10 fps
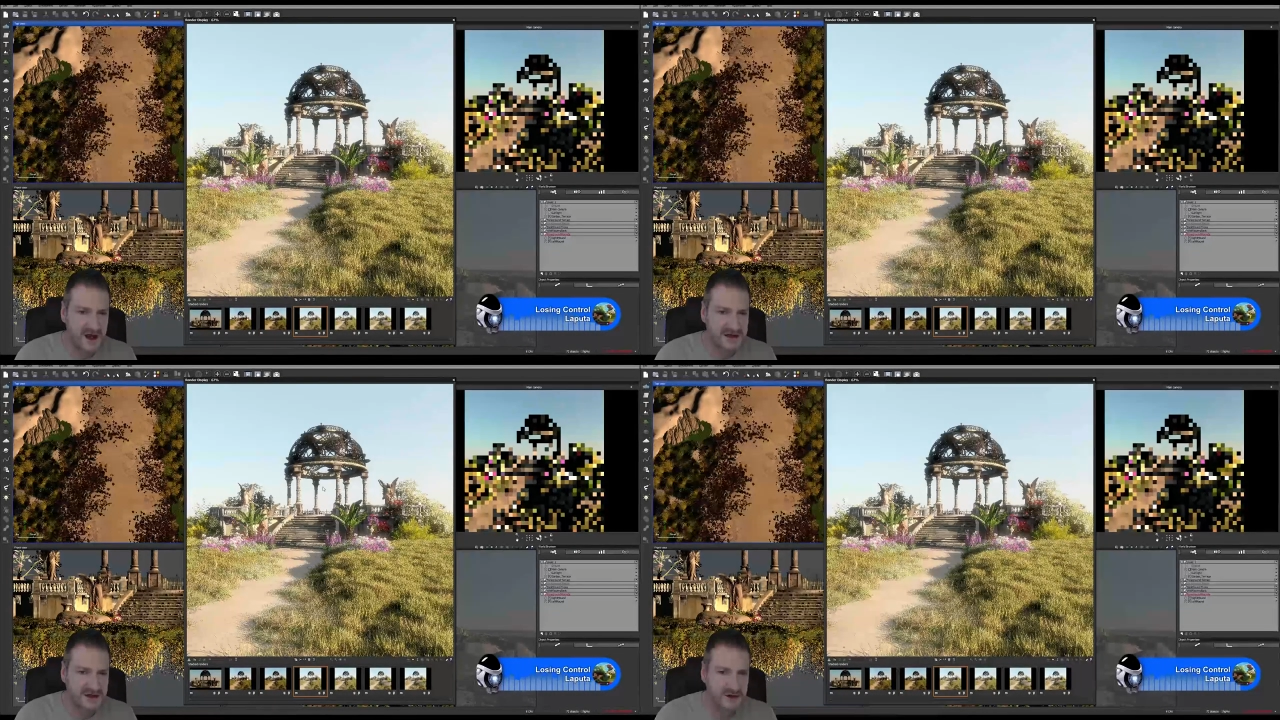
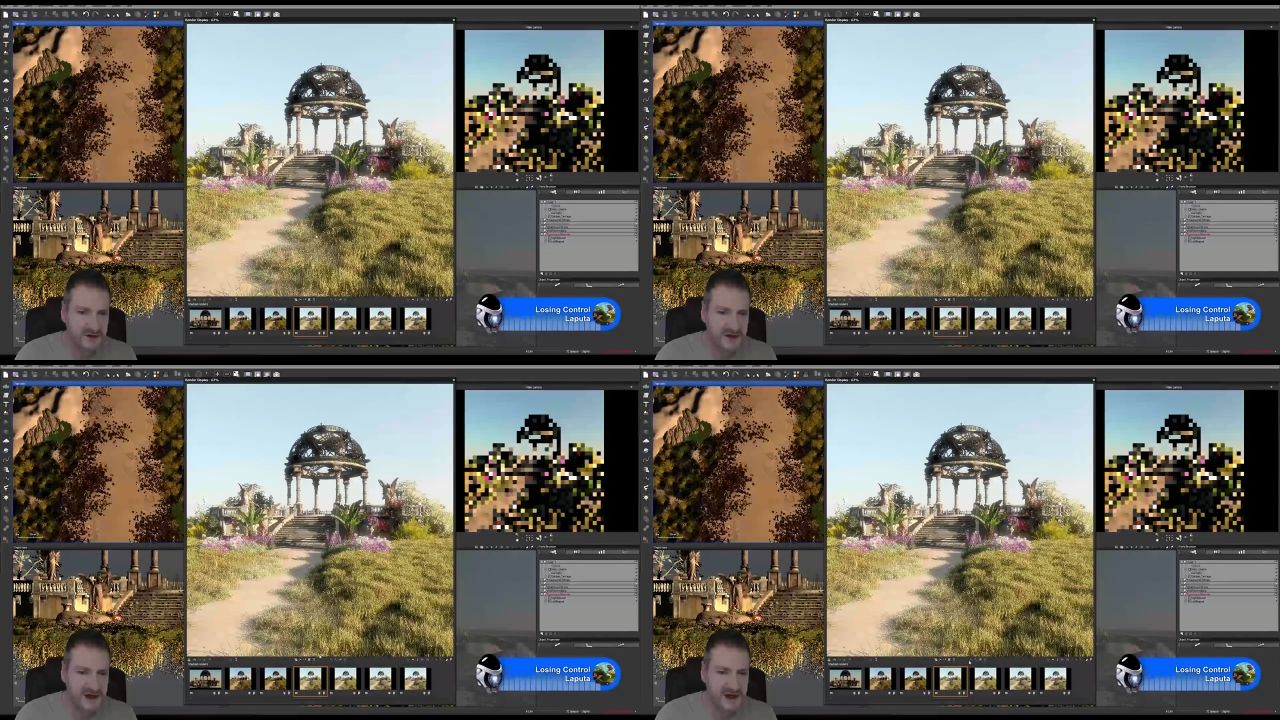eye
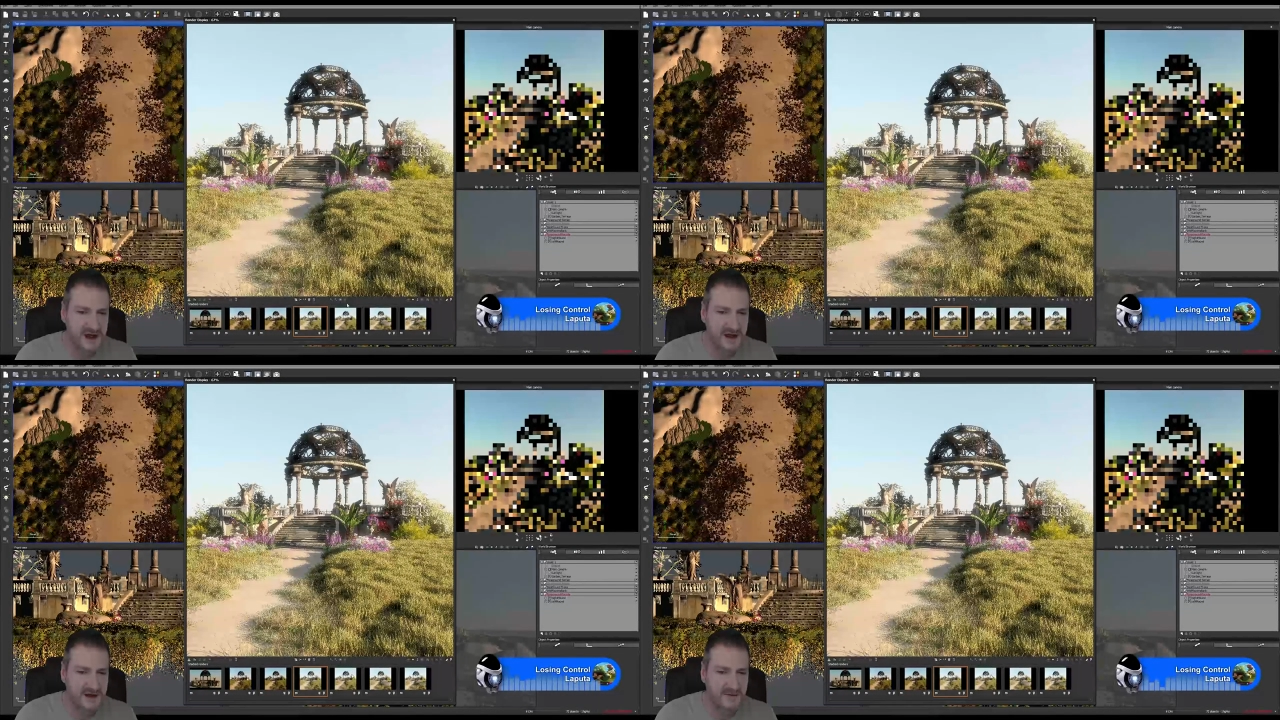to
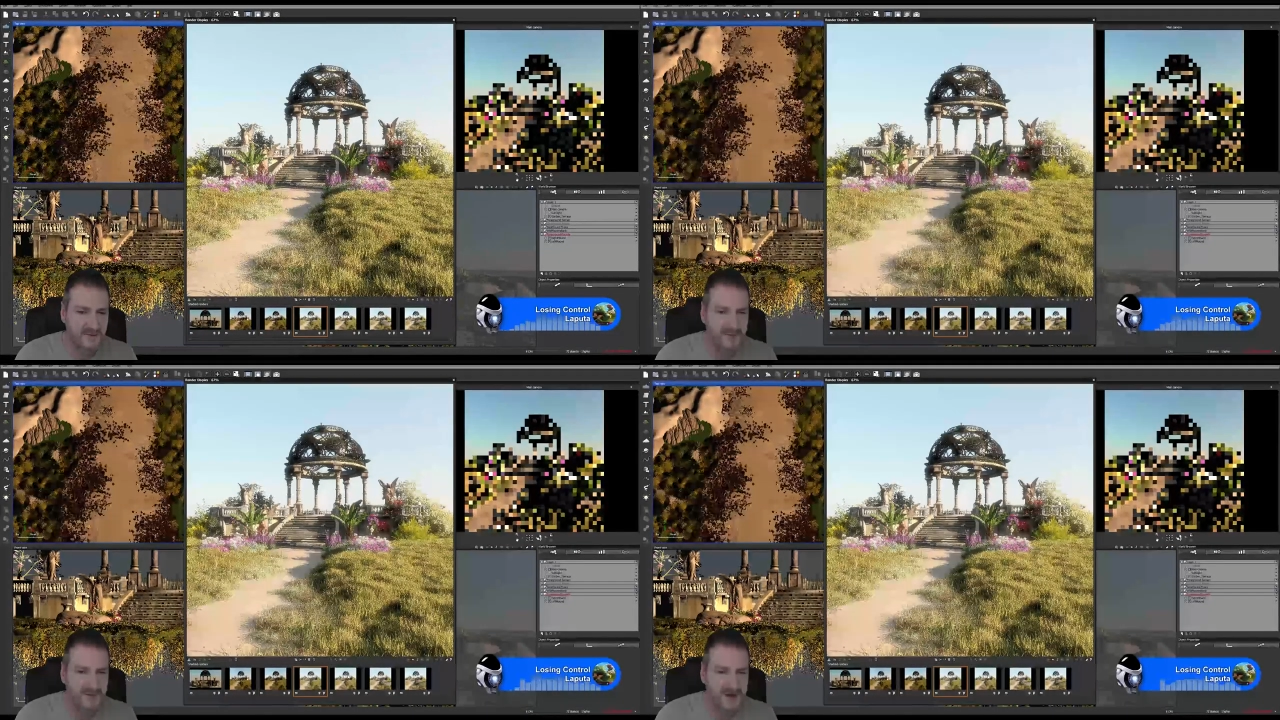the uh,
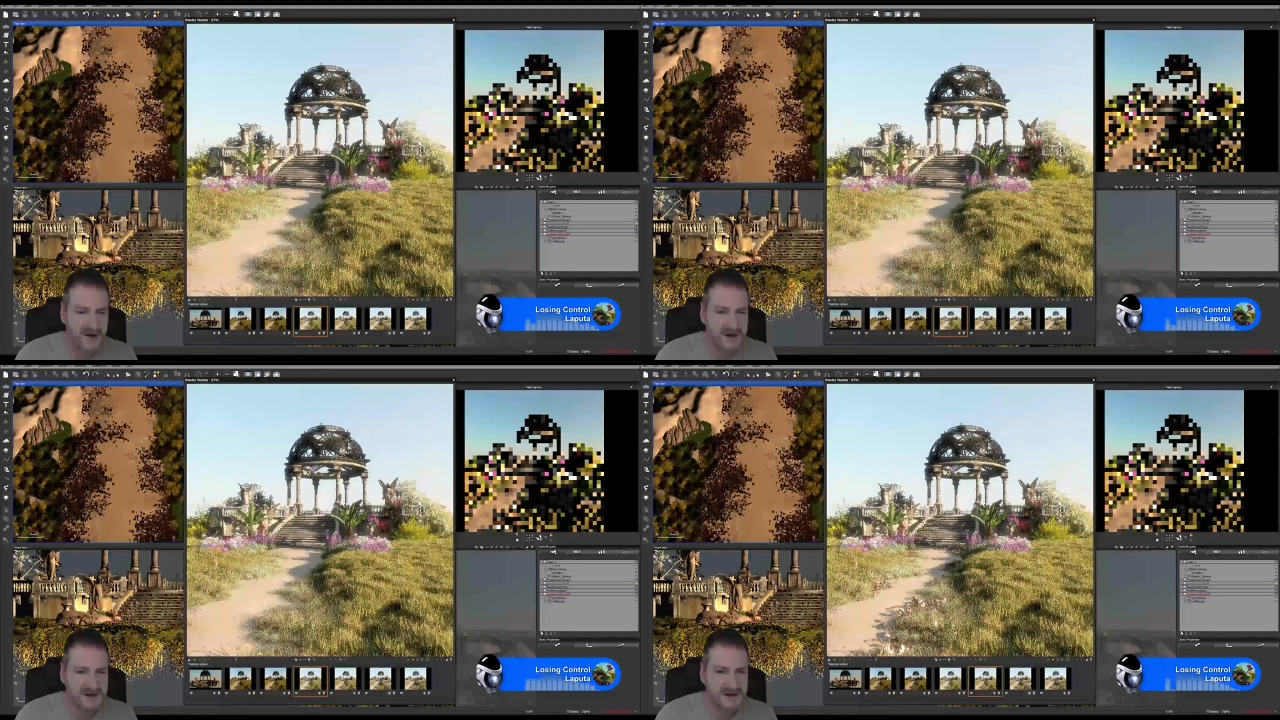
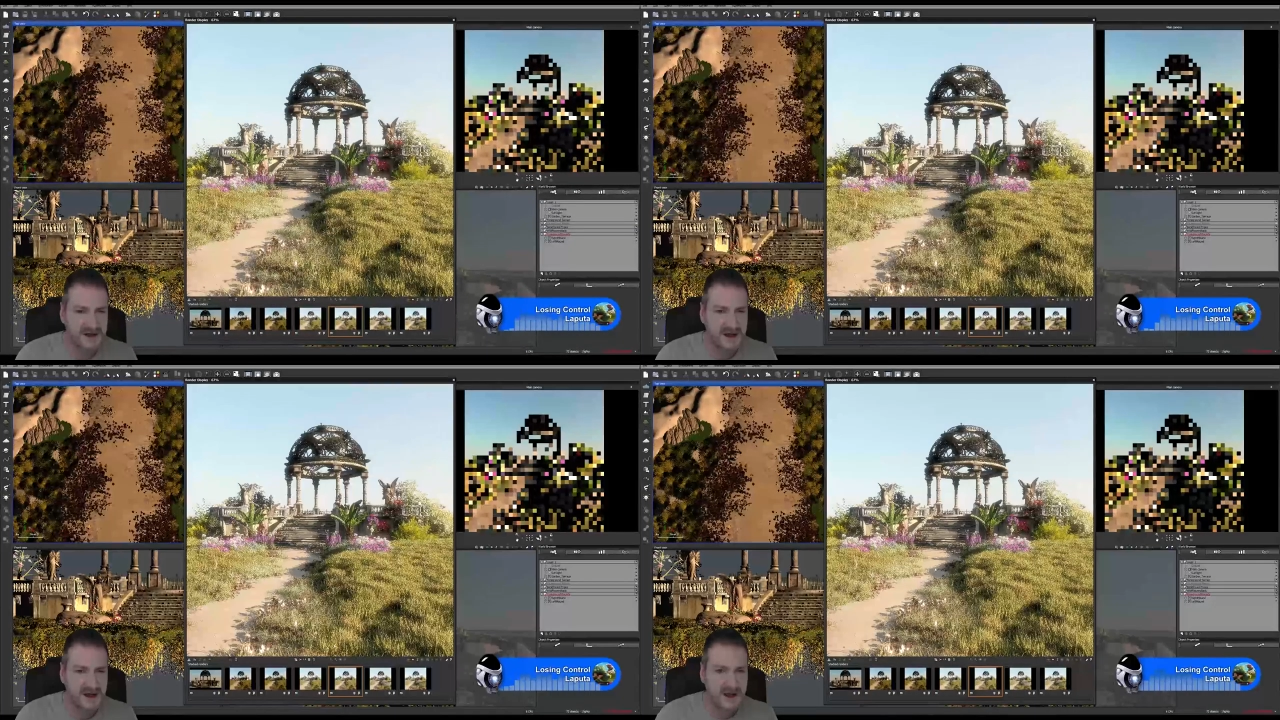
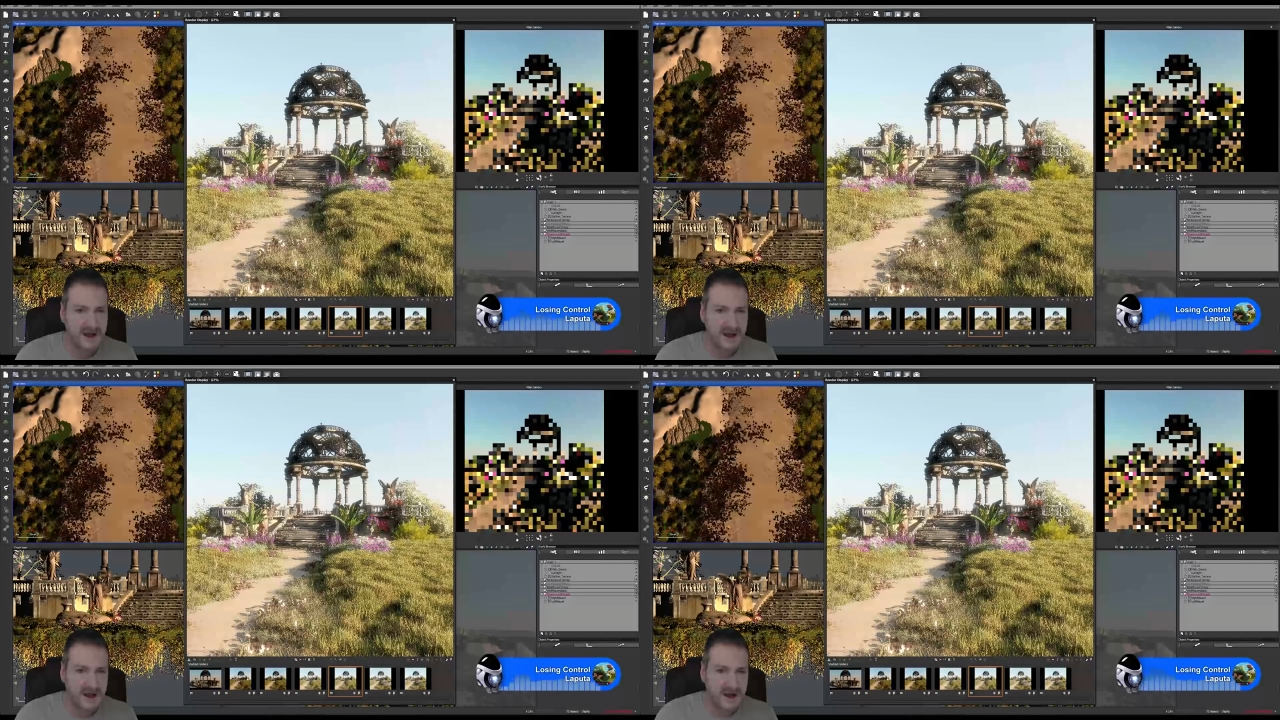
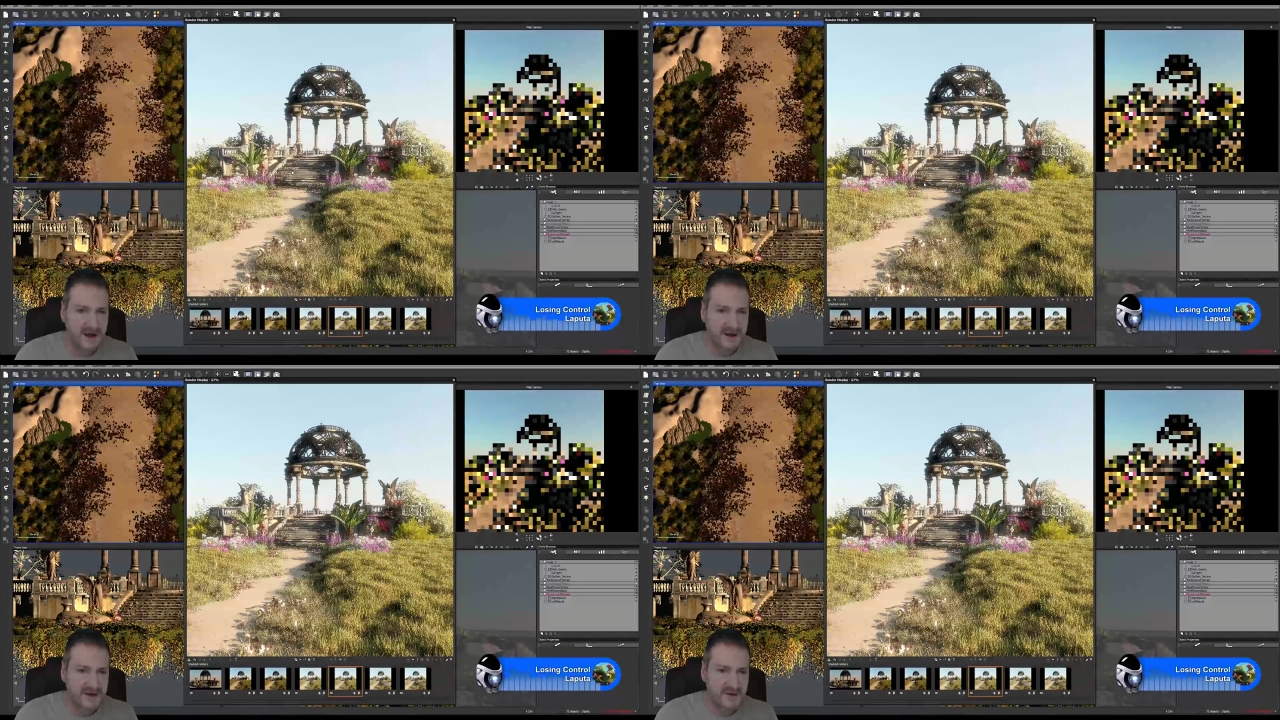
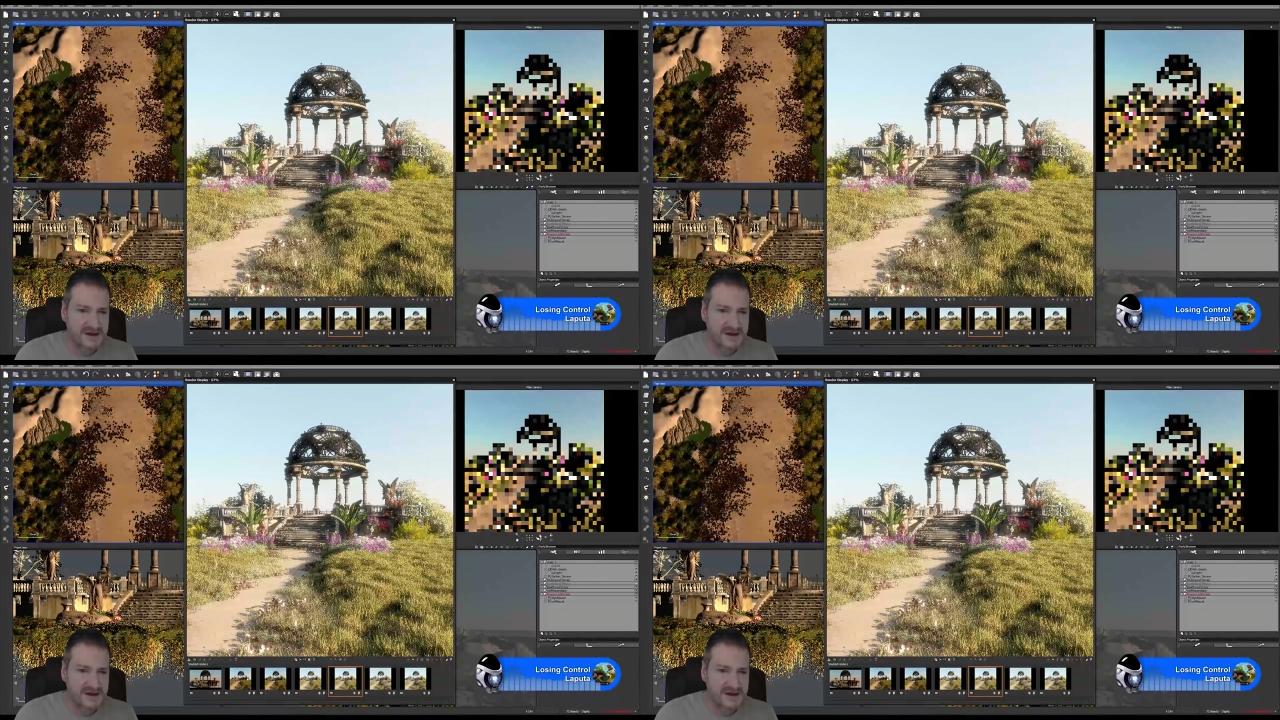terrace.